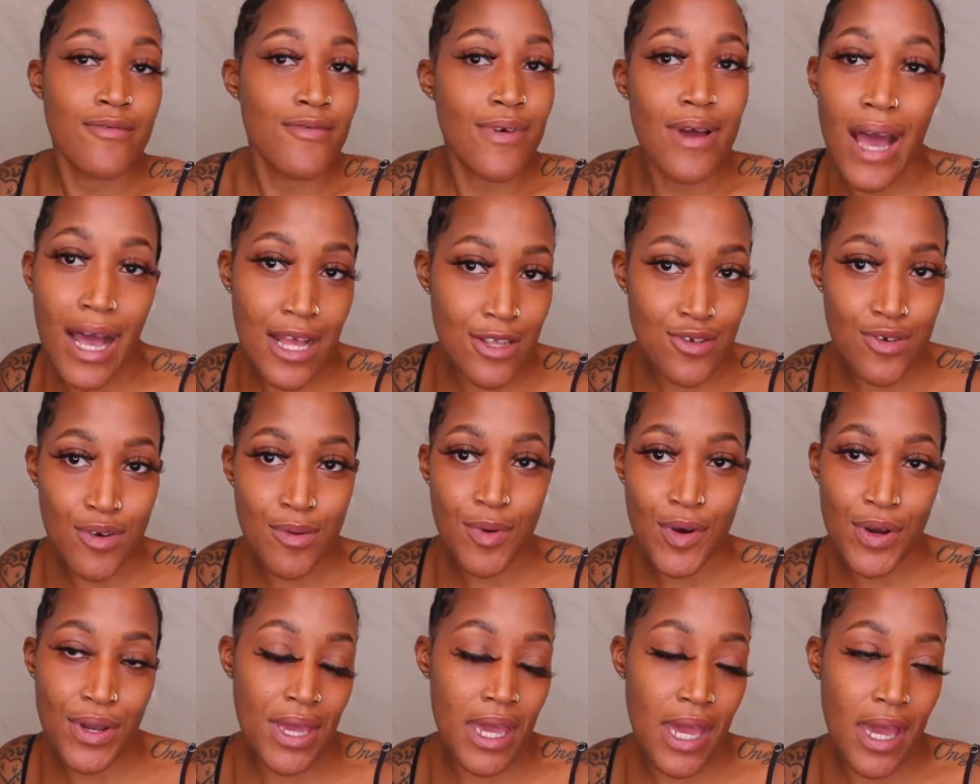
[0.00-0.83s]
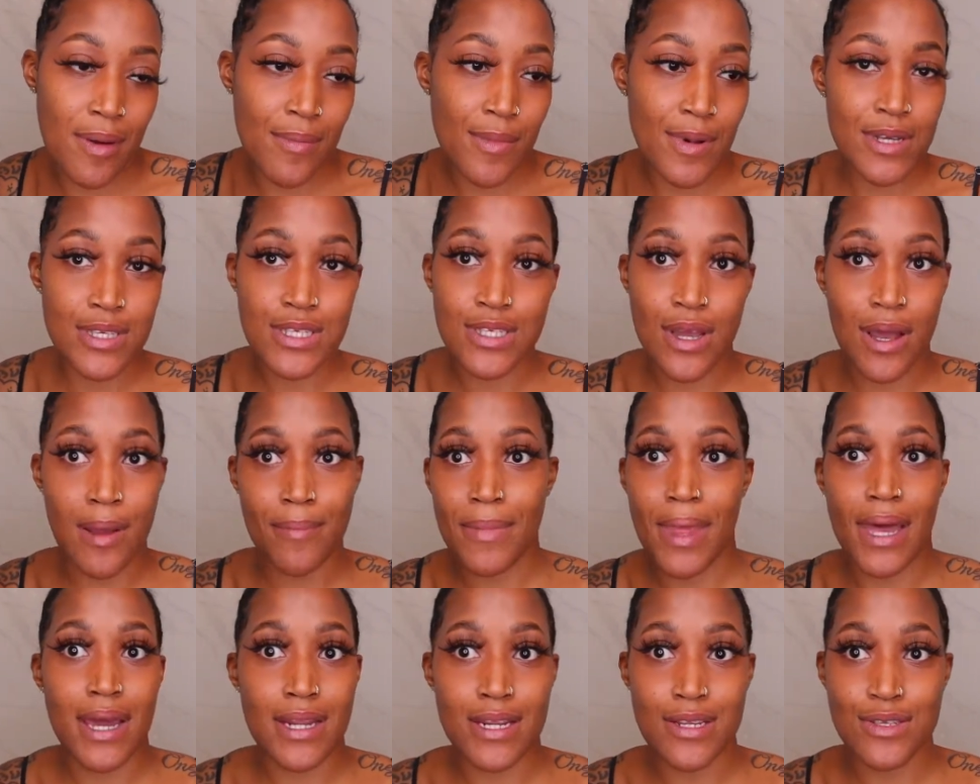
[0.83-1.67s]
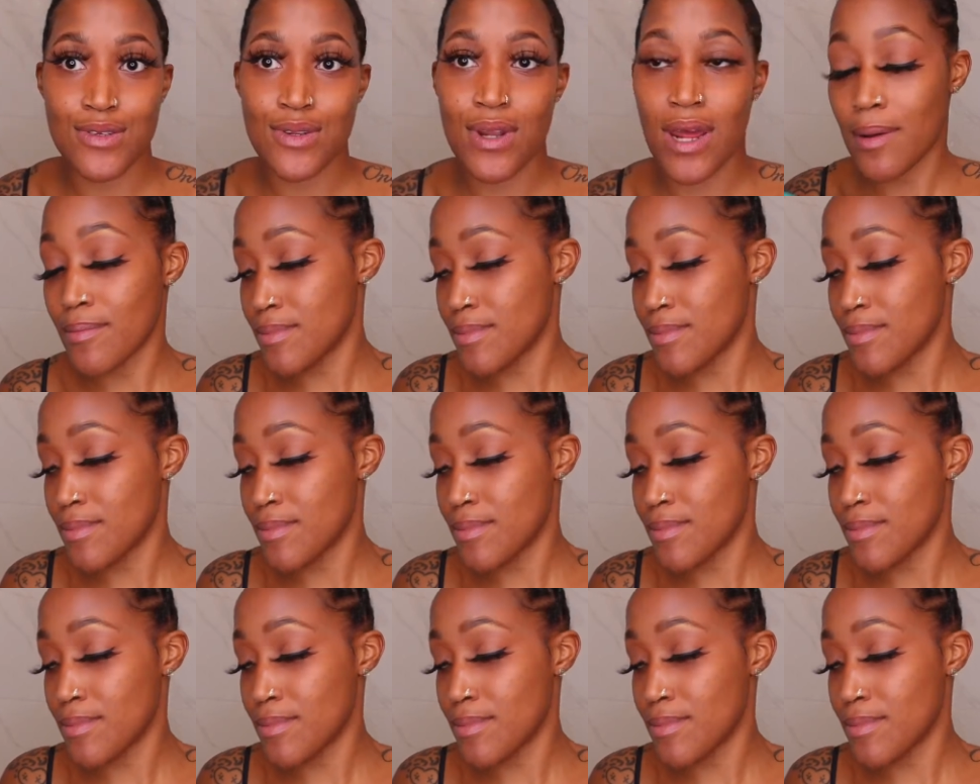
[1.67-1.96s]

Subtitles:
I do them on camera, so I'm not going to do that.